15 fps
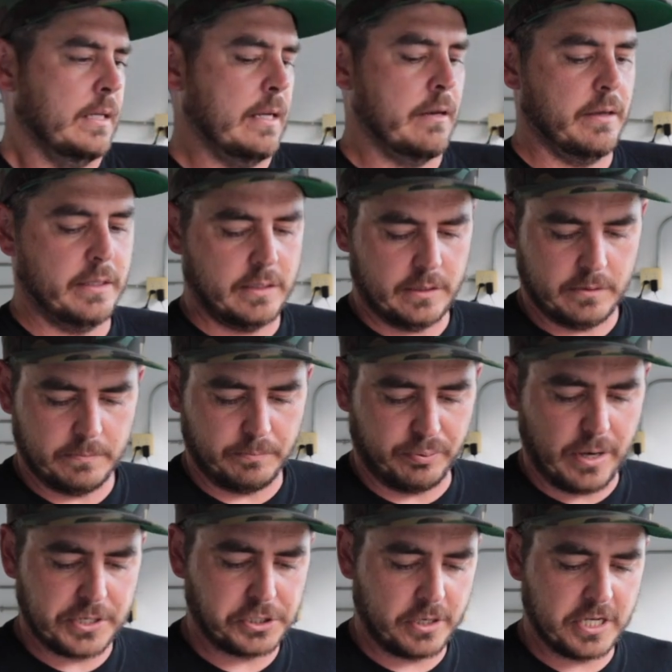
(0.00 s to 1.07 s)
now
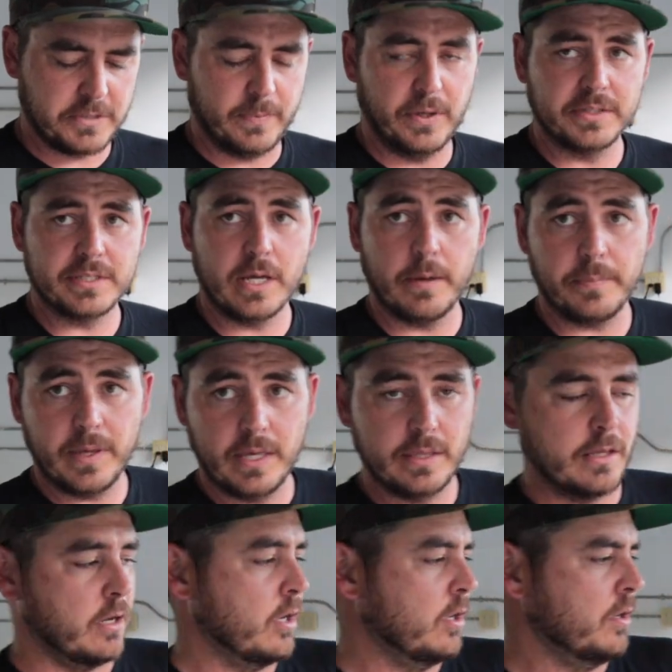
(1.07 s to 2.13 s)
pressure has built up
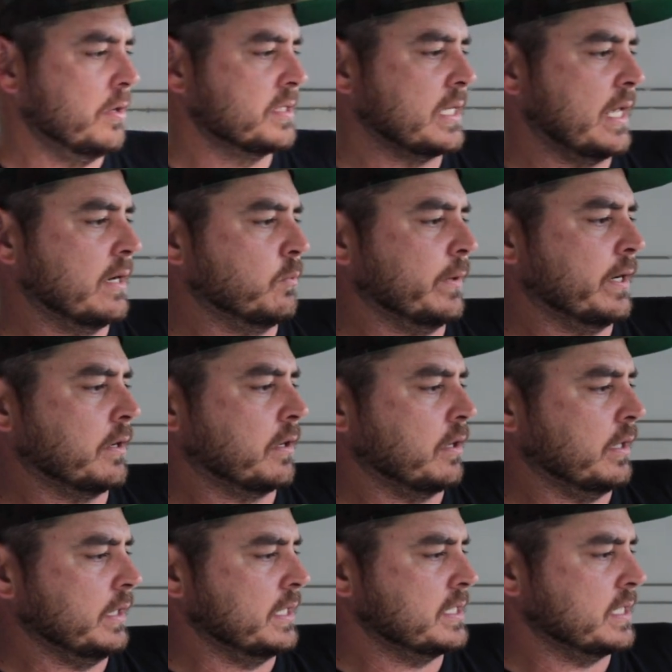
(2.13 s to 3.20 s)
in the hose, and we are
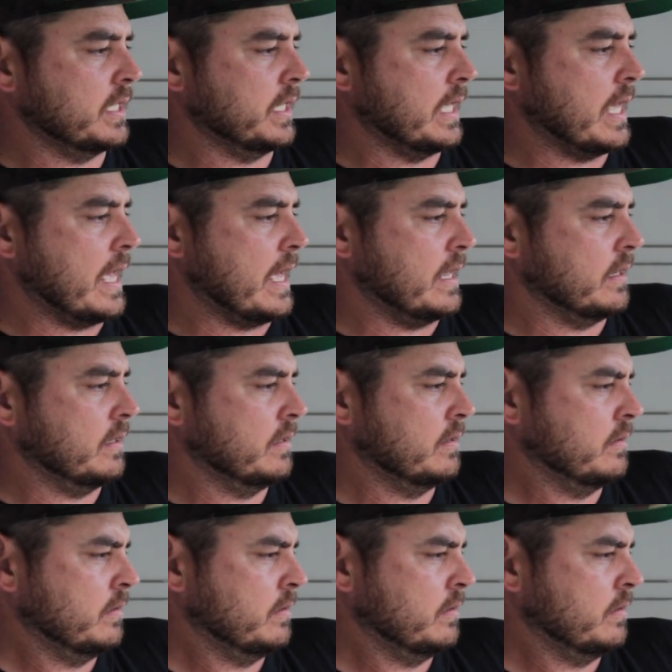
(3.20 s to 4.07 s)
currently sitting at